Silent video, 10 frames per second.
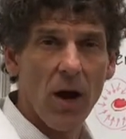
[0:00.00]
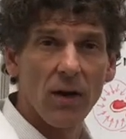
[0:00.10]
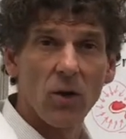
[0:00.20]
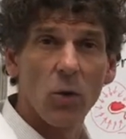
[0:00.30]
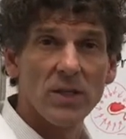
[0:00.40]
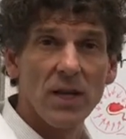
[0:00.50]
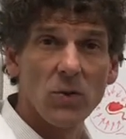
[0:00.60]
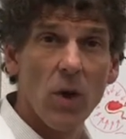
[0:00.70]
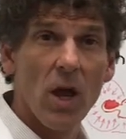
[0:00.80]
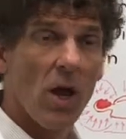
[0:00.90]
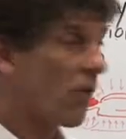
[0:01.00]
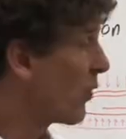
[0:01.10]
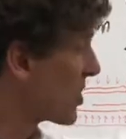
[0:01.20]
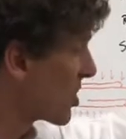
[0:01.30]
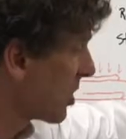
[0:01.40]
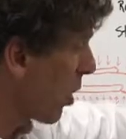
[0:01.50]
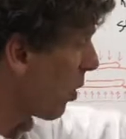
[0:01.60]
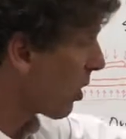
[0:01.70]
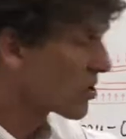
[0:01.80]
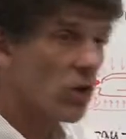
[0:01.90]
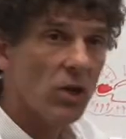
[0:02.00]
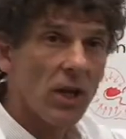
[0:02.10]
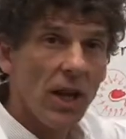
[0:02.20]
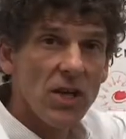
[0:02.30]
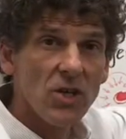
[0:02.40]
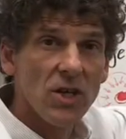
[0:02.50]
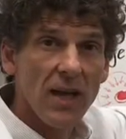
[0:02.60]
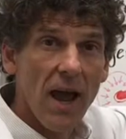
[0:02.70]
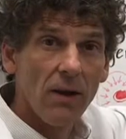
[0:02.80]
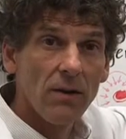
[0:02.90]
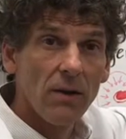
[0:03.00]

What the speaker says: And of course, if we slow our circulation down,